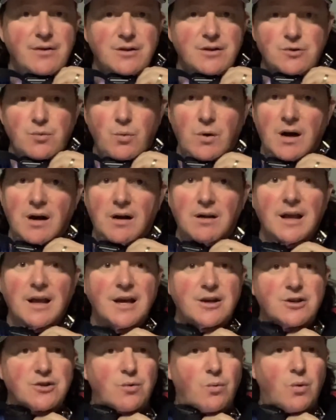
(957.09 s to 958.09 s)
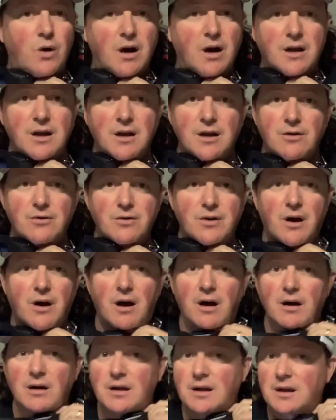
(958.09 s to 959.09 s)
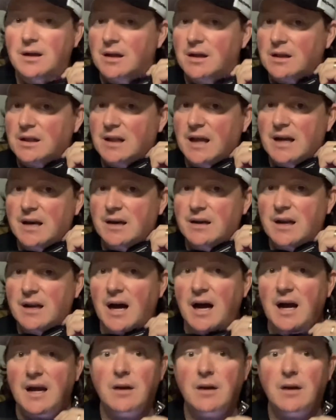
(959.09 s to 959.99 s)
as well as you're walking your dog late at night